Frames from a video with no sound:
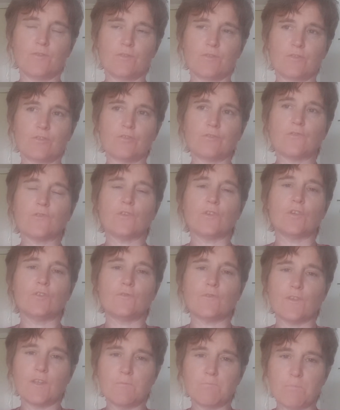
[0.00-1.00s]
good few
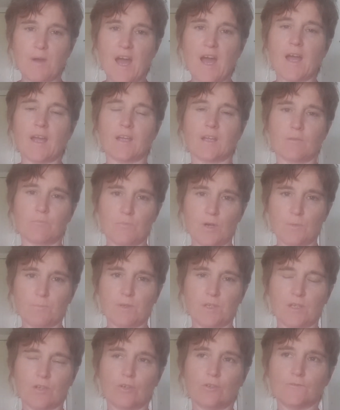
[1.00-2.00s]
feet back might
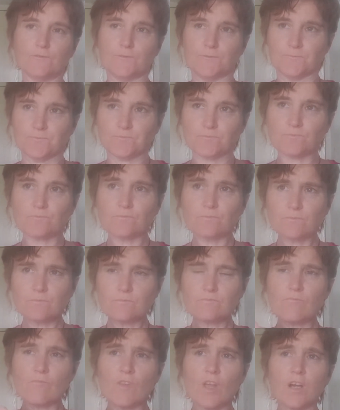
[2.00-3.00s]
be enough.
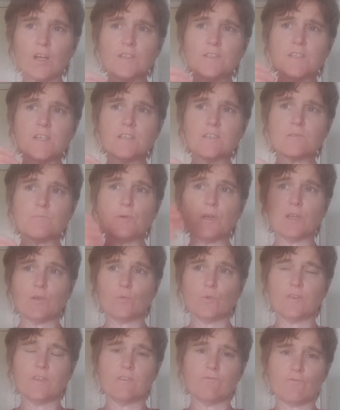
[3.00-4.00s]
I tend to pick
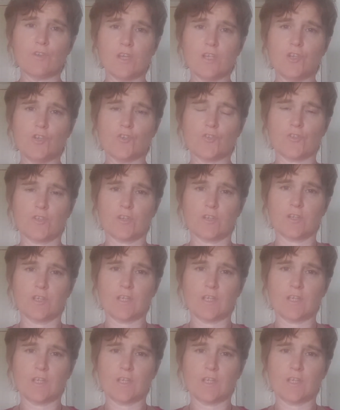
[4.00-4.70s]
within range that I